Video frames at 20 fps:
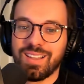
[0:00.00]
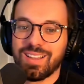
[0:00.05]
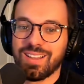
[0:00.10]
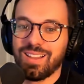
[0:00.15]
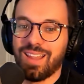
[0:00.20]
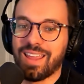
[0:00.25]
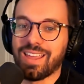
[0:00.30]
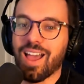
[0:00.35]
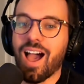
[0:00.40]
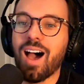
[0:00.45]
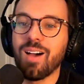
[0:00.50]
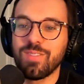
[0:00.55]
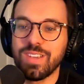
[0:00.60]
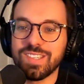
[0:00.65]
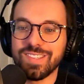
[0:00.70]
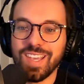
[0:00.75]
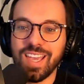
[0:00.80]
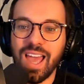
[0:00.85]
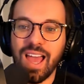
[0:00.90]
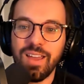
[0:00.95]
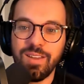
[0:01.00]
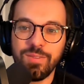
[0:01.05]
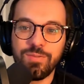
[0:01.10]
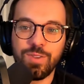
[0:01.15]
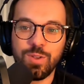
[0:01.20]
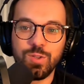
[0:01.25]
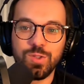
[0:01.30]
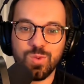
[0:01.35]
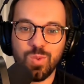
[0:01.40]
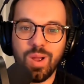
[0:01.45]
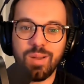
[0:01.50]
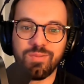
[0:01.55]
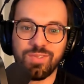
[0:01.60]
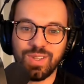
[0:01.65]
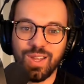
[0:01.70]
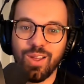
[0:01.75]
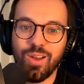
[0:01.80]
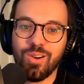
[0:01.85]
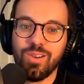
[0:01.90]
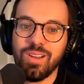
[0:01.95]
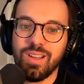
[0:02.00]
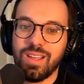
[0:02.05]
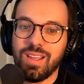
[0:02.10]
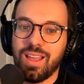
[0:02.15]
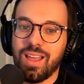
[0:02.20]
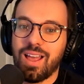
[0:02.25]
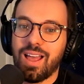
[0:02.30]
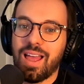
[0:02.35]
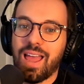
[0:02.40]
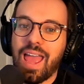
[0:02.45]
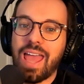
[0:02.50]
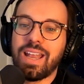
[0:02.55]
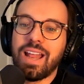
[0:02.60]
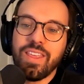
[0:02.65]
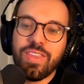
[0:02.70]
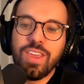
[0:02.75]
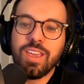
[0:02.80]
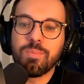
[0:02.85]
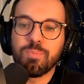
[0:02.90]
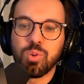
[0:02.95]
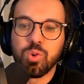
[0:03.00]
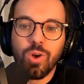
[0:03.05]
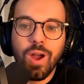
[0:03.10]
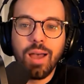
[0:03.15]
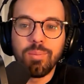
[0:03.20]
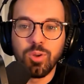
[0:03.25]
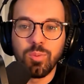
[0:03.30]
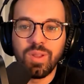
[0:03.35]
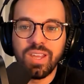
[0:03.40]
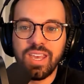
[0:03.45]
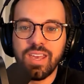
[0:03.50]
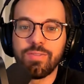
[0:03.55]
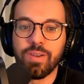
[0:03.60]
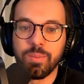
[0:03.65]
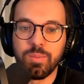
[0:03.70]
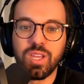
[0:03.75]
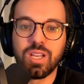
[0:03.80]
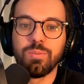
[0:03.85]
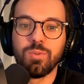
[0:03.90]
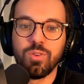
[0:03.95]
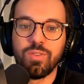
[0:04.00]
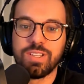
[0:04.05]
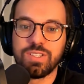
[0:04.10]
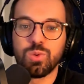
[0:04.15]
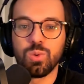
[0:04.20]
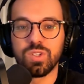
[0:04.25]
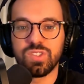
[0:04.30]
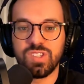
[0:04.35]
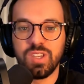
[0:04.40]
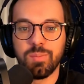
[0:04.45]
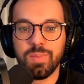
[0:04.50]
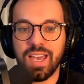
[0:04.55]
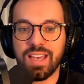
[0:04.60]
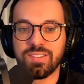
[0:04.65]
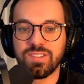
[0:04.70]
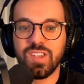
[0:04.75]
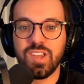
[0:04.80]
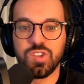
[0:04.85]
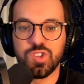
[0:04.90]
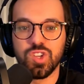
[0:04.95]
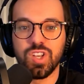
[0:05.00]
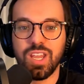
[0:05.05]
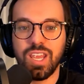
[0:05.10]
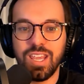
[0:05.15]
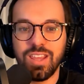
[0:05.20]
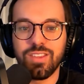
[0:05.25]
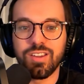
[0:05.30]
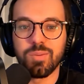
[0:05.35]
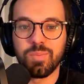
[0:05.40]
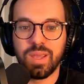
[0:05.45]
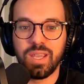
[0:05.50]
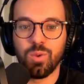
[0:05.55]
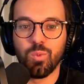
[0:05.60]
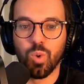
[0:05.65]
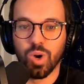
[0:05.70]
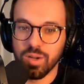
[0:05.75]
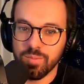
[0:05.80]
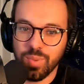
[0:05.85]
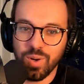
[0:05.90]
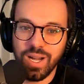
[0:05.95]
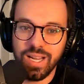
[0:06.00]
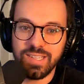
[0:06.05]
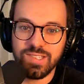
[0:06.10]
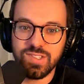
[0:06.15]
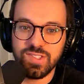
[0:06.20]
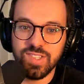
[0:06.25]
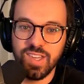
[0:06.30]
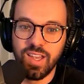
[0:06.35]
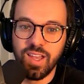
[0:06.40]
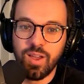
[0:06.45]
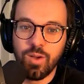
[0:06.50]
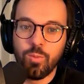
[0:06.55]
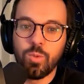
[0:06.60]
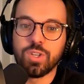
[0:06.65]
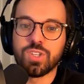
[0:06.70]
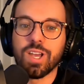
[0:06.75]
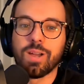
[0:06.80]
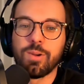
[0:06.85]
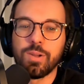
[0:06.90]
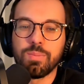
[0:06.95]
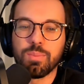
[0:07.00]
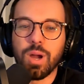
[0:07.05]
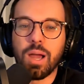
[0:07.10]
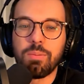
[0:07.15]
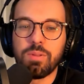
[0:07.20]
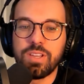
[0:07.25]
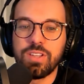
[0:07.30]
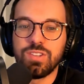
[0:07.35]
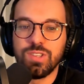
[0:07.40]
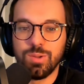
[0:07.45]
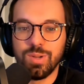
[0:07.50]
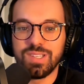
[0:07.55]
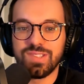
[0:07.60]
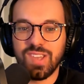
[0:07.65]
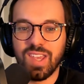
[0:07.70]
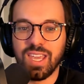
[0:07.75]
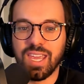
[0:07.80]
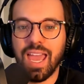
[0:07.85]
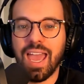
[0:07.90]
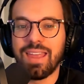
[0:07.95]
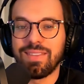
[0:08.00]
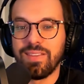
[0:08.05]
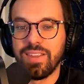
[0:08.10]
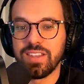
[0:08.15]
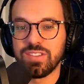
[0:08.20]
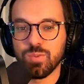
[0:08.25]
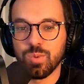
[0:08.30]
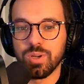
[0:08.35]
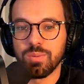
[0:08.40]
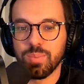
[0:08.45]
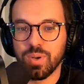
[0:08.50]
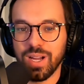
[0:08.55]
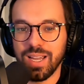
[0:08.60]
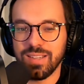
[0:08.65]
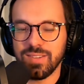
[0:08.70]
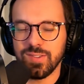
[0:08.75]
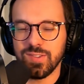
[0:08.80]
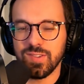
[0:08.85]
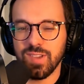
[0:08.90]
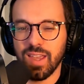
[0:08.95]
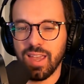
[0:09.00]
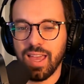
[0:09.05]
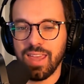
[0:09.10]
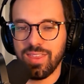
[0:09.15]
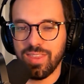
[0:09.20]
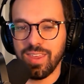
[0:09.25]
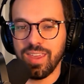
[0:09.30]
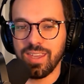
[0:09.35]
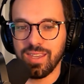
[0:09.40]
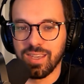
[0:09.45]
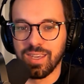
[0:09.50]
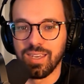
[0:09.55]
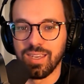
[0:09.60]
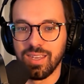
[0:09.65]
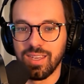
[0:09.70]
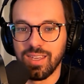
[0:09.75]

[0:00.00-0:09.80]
Like obviously I have used Webflow, and I think probably if I'm going to move it to a CMS, it should either be WordPress, which I would probably do as like headless WordPress, I think.